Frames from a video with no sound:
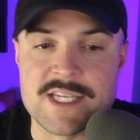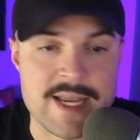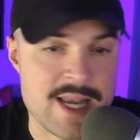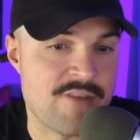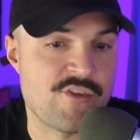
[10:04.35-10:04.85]

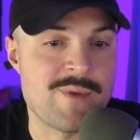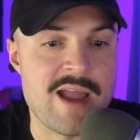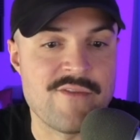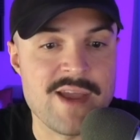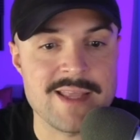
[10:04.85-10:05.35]
up for my
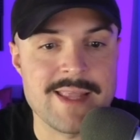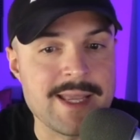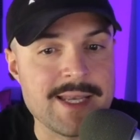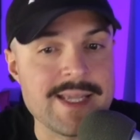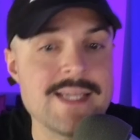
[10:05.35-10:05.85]
event, they
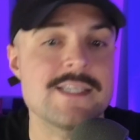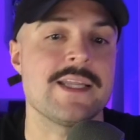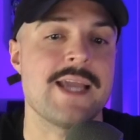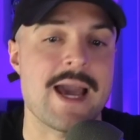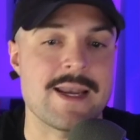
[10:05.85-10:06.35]
can
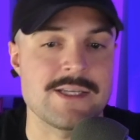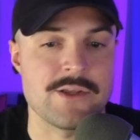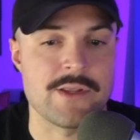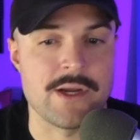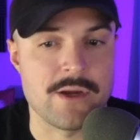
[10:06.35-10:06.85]
easily add it to
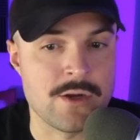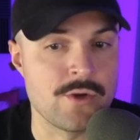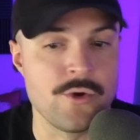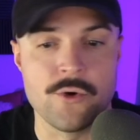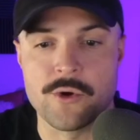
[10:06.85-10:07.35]
their
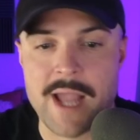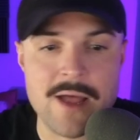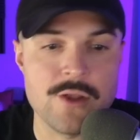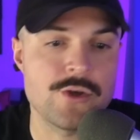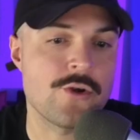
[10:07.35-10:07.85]
Google
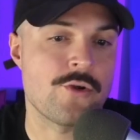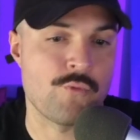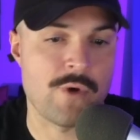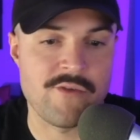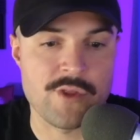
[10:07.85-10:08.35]
Calendar or wherever their